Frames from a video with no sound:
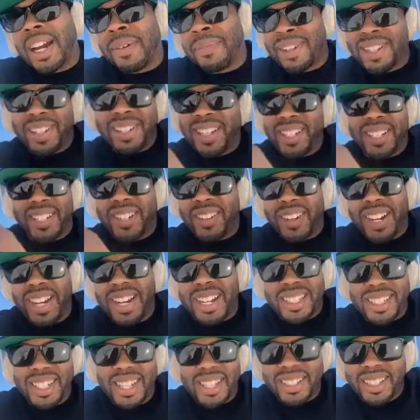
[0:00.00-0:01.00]
I'm like, oh, that's
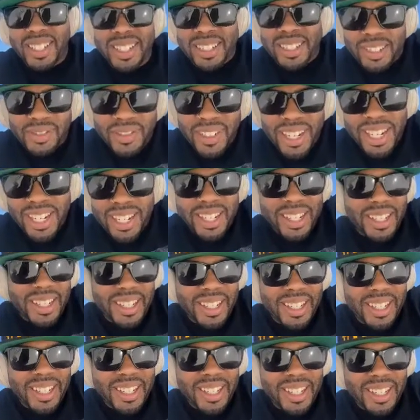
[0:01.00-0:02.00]
great. Sounds good to
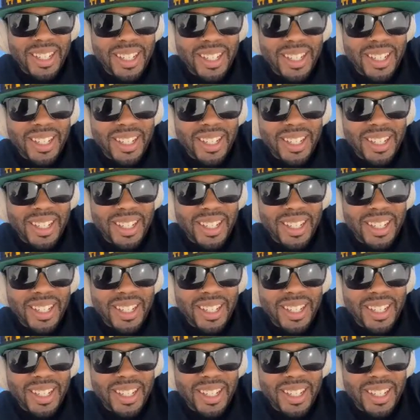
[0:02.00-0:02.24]
me. You know?